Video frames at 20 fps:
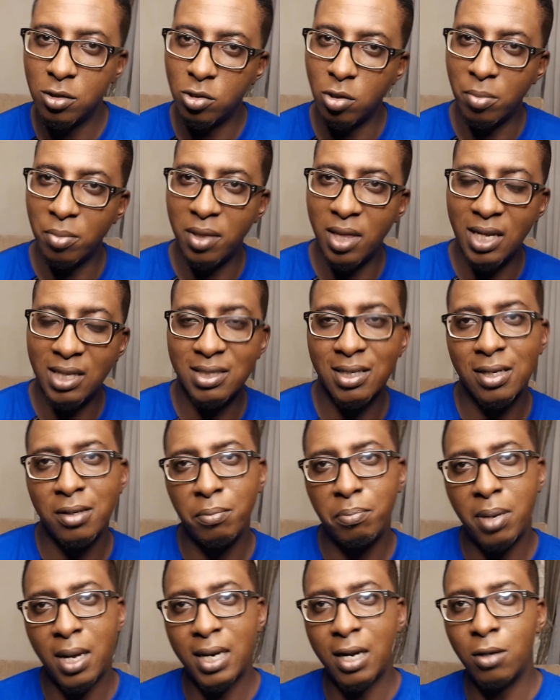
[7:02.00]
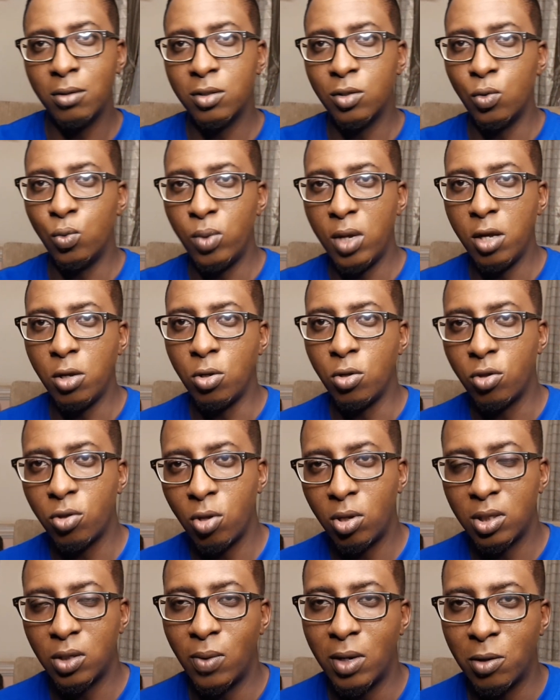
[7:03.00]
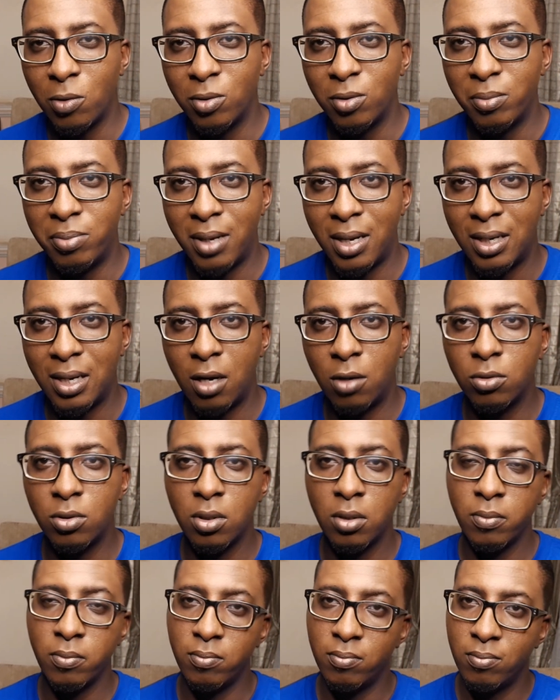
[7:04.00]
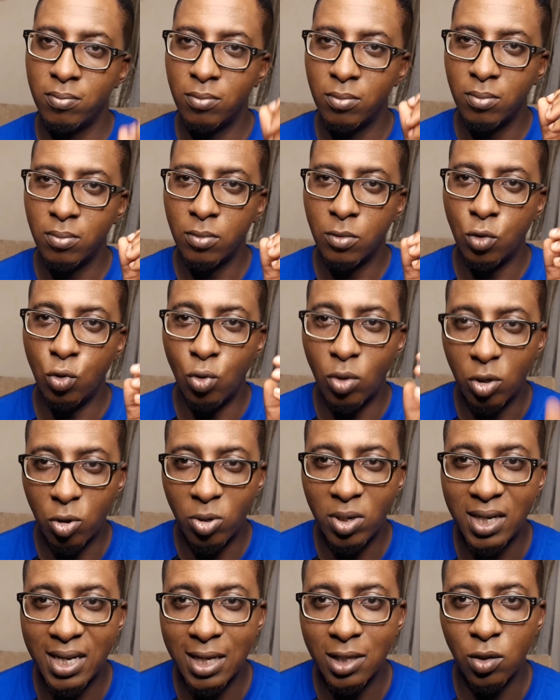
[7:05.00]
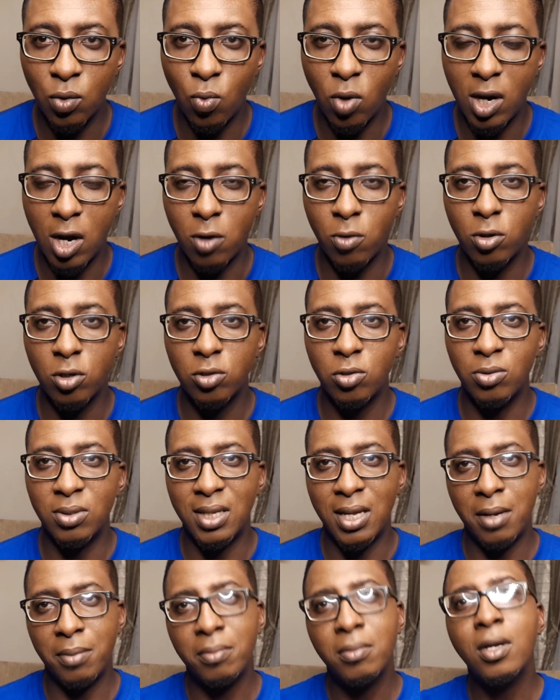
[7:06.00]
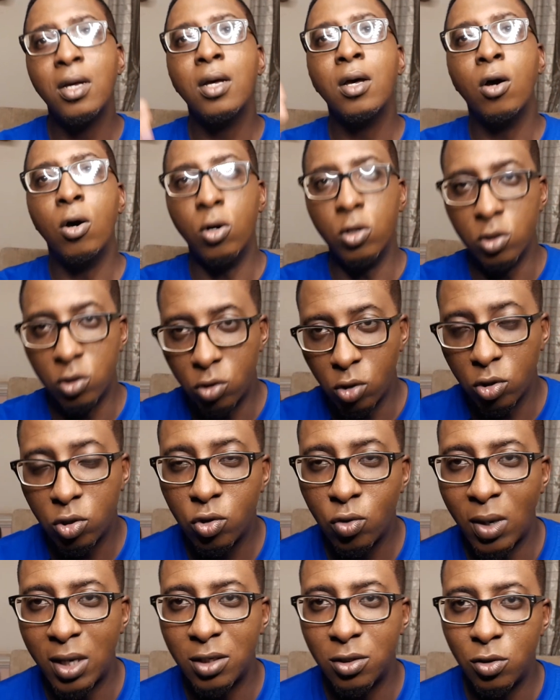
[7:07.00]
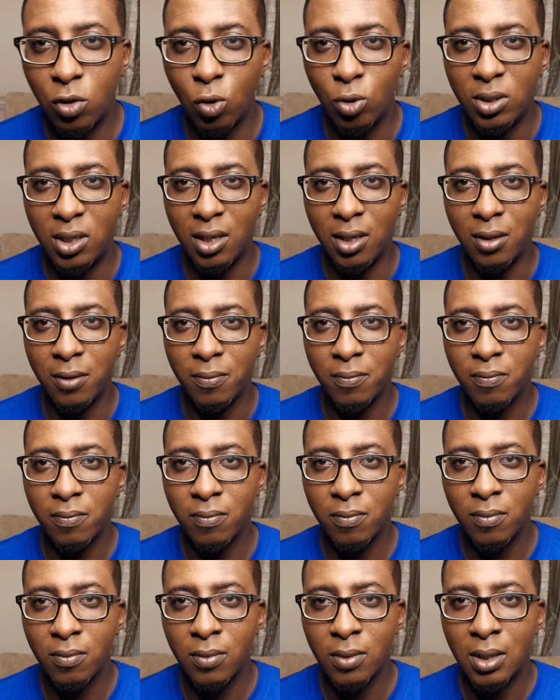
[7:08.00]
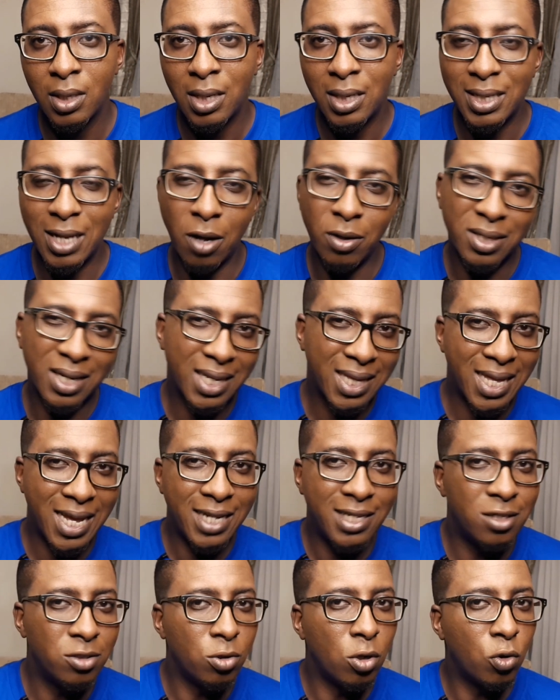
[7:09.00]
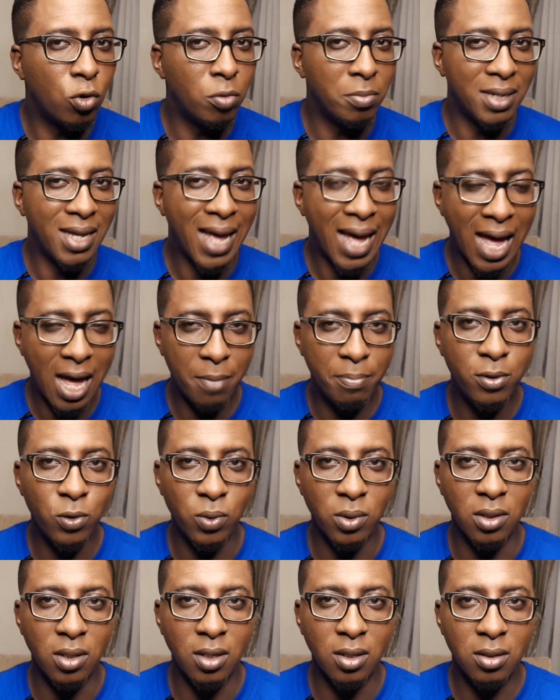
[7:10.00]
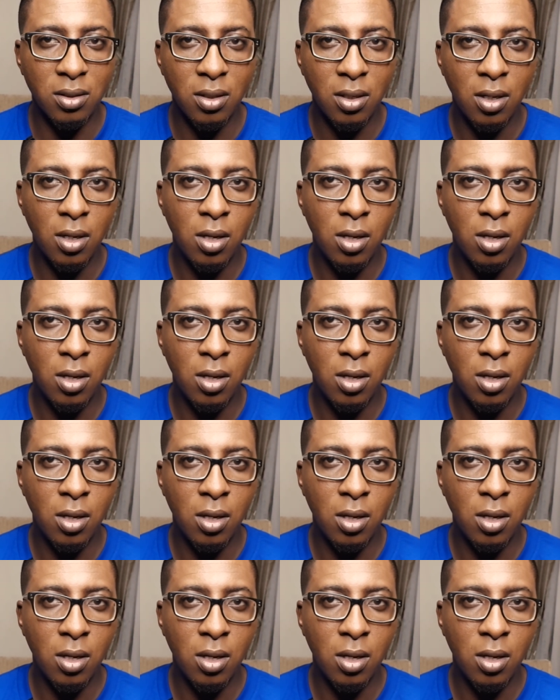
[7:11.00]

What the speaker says: Some things didn't pan out the way you thought they were going to pan out. You're going to get the work across to them on so and so day. Now, the client is not going to be happy with this,